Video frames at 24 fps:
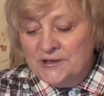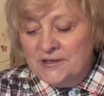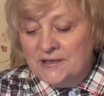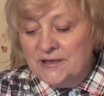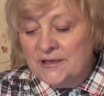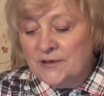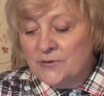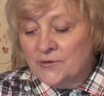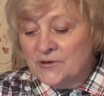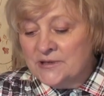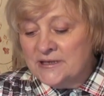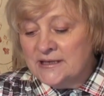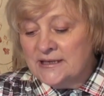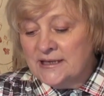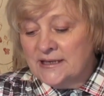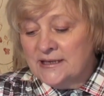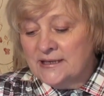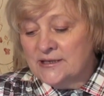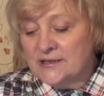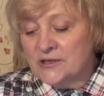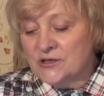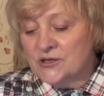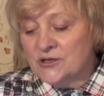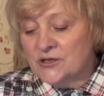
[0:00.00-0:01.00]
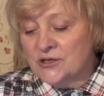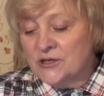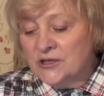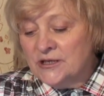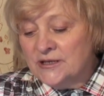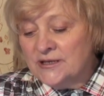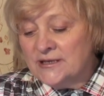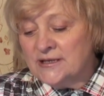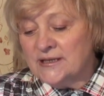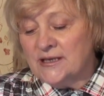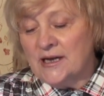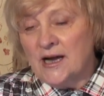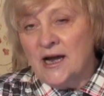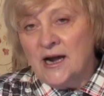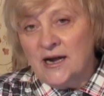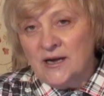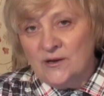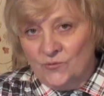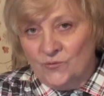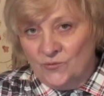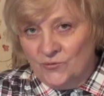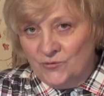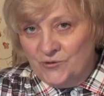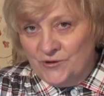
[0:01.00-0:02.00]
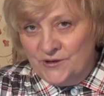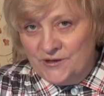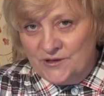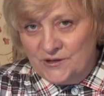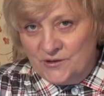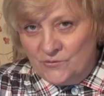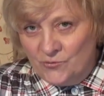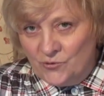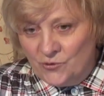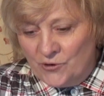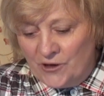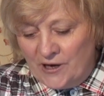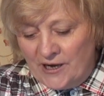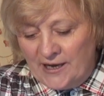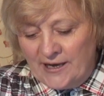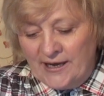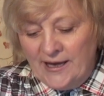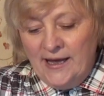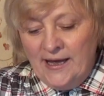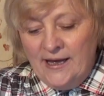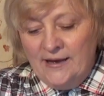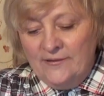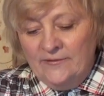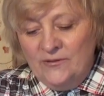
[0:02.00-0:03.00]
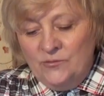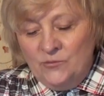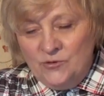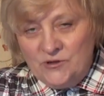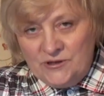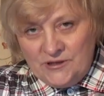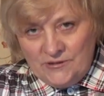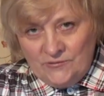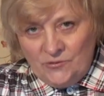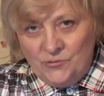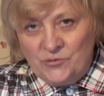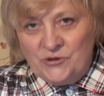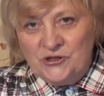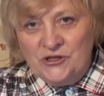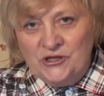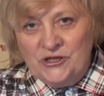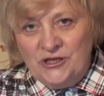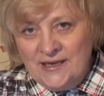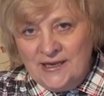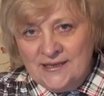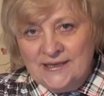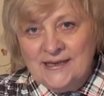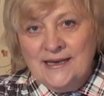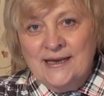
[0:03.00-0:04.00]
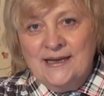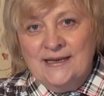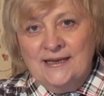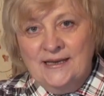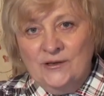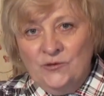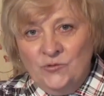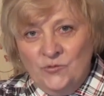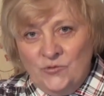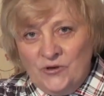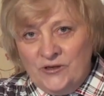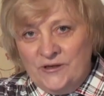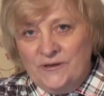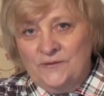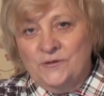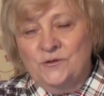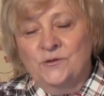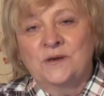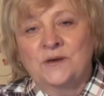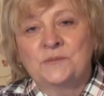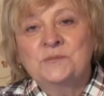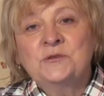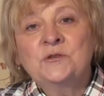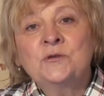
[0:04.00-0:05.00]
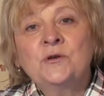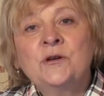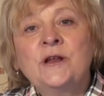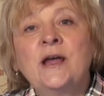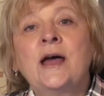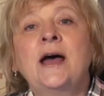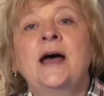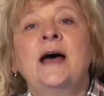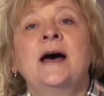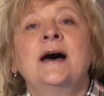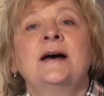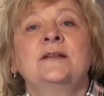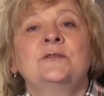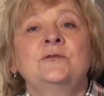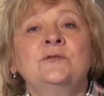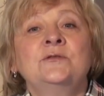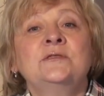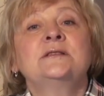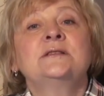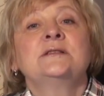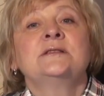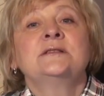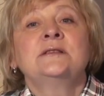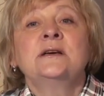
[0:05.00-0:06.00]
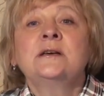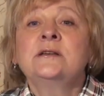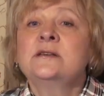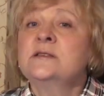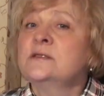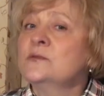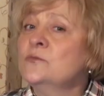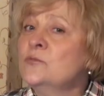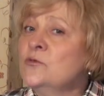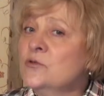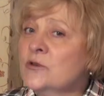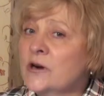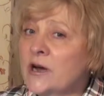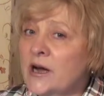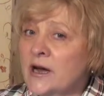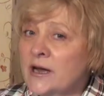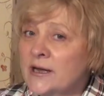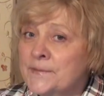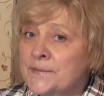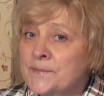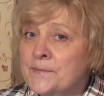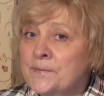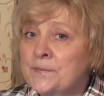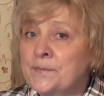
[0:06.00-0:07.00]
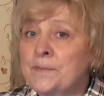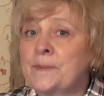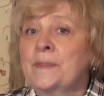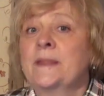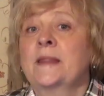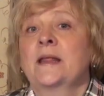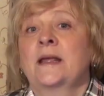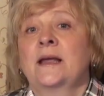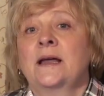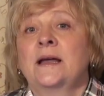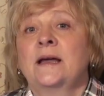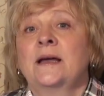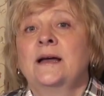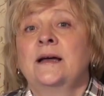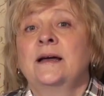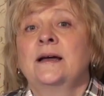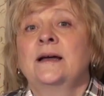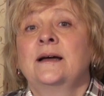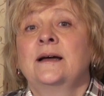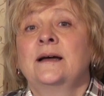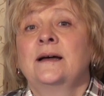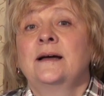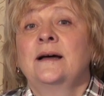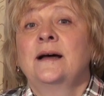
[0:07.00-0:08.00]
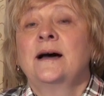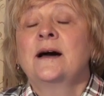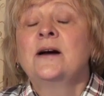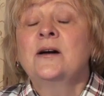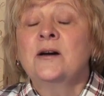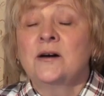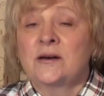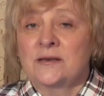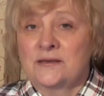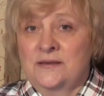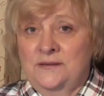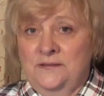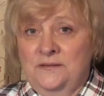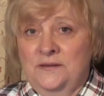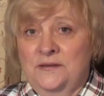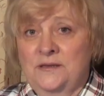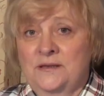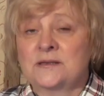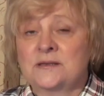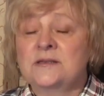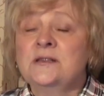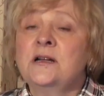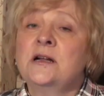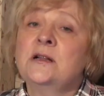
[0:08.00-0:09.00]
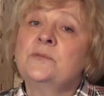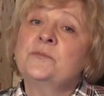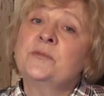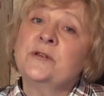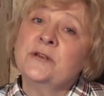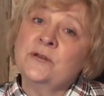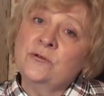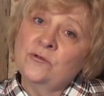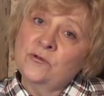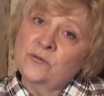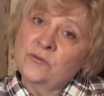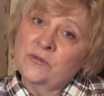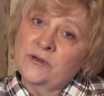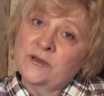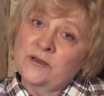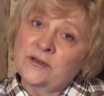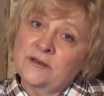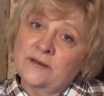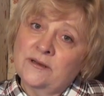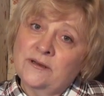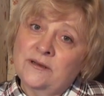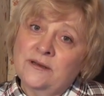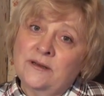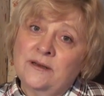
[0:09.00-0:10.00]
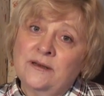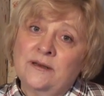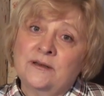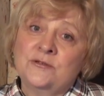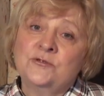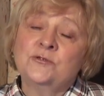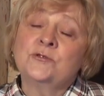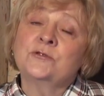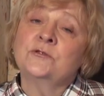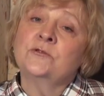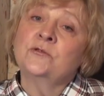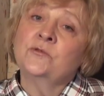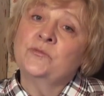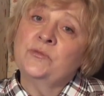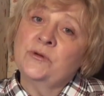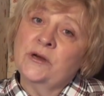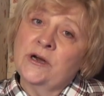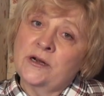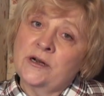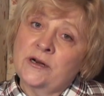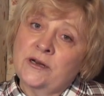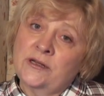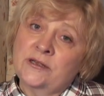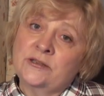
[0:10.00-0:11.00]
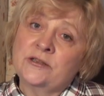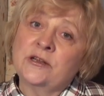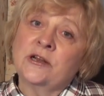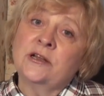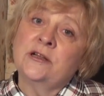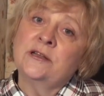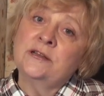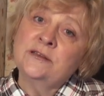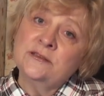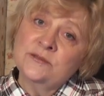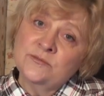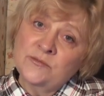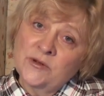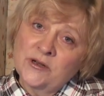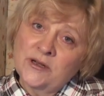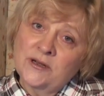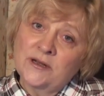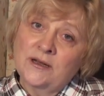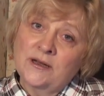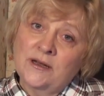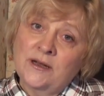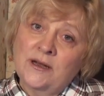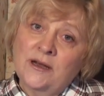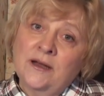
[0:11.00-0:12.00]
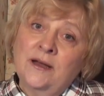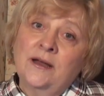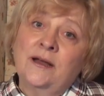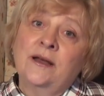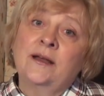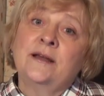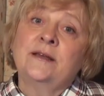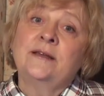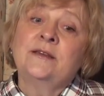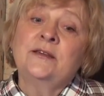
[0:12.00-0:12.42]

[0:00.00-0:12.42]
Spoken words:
All predictions about 3 days of darkness were brought to discussion by mass media long before I joined this conversation. I did not raise panic on Earth, in international community and in Russia.